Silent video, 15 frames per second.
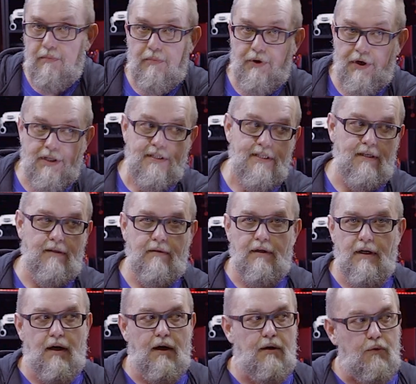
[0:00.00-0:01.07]
printing
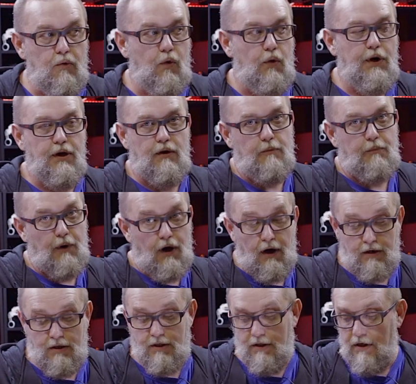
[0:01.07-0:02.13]
real
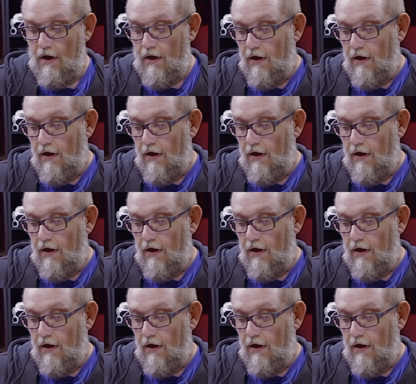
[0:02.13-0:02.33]
parts